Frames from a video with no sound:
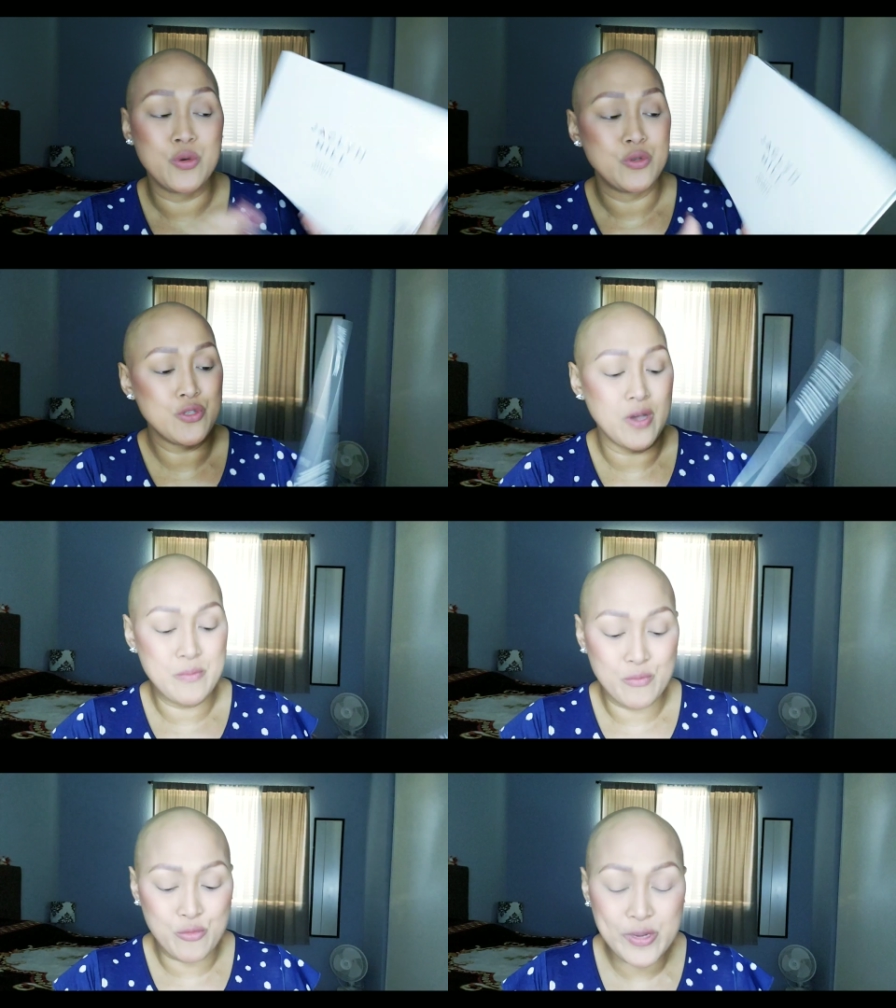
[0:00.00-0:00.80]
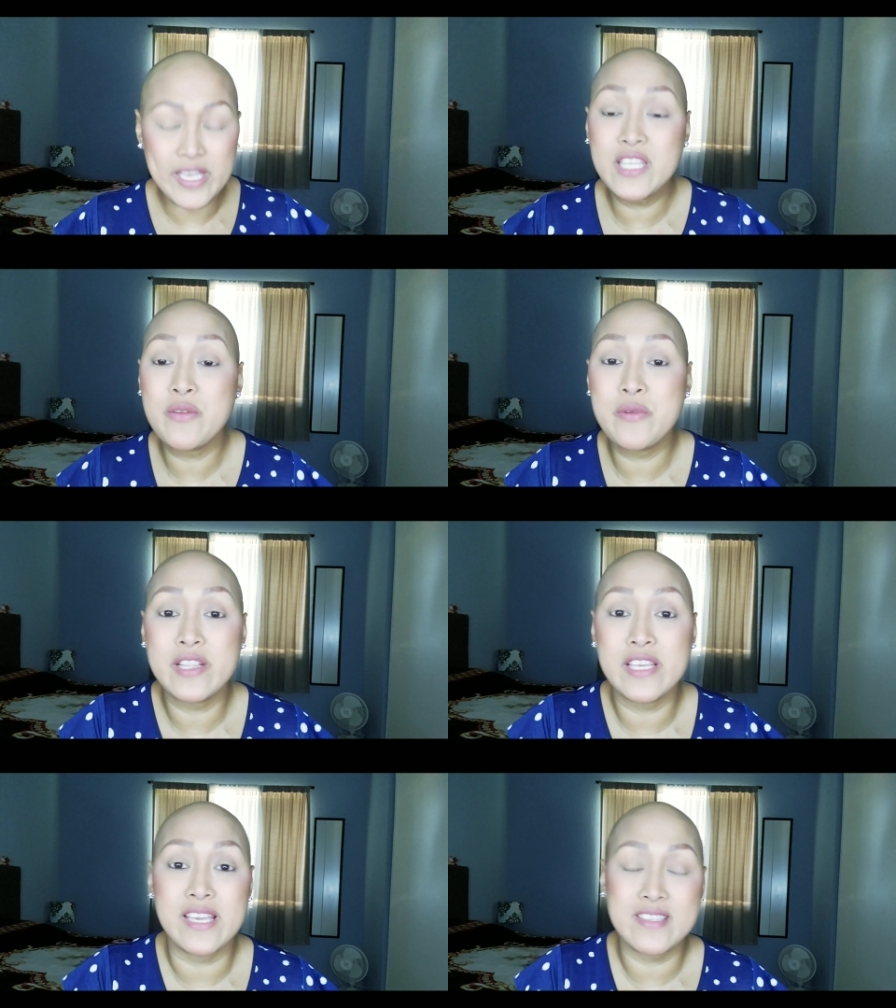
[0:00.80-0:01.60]
So I'm really,
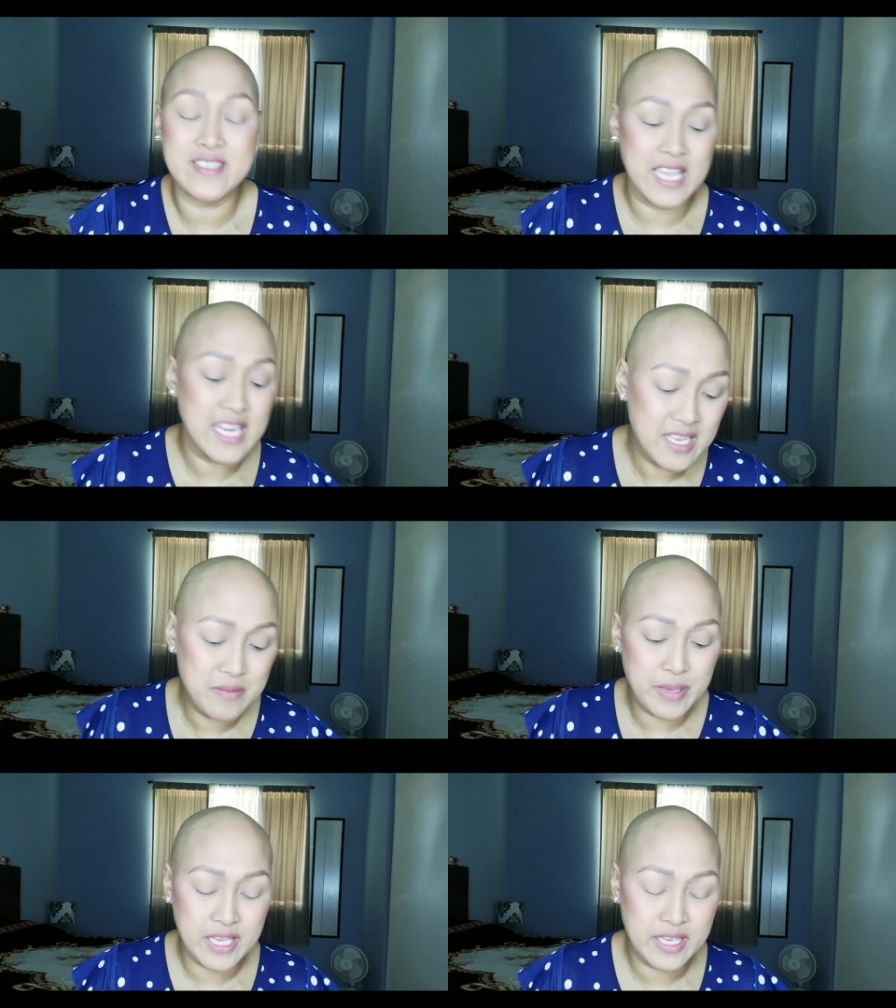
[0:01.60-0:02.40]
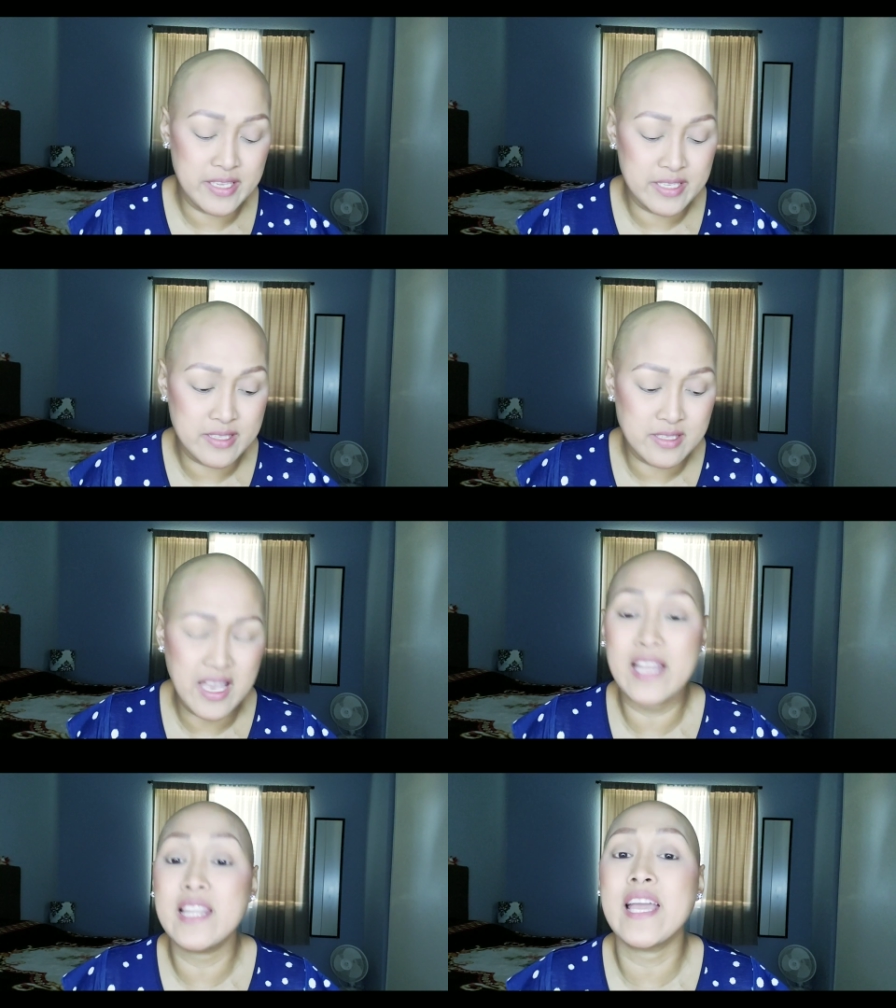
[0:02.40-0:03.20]
really excited because
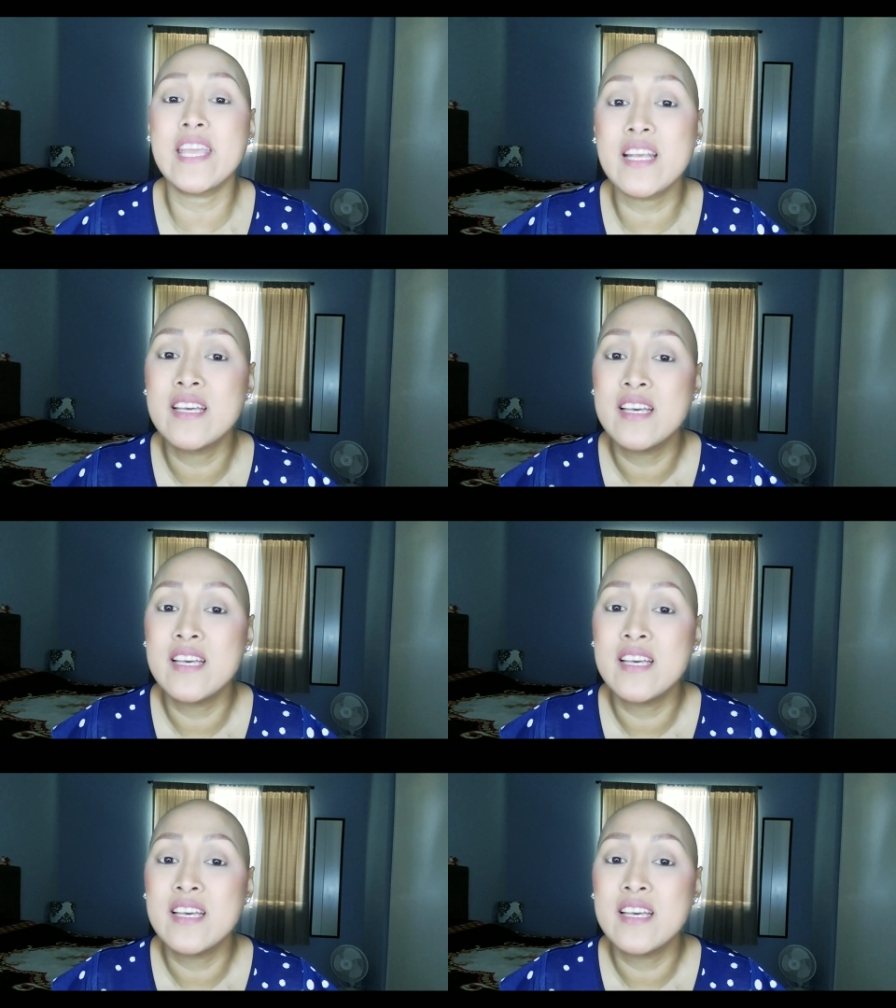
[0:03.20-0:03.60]
I like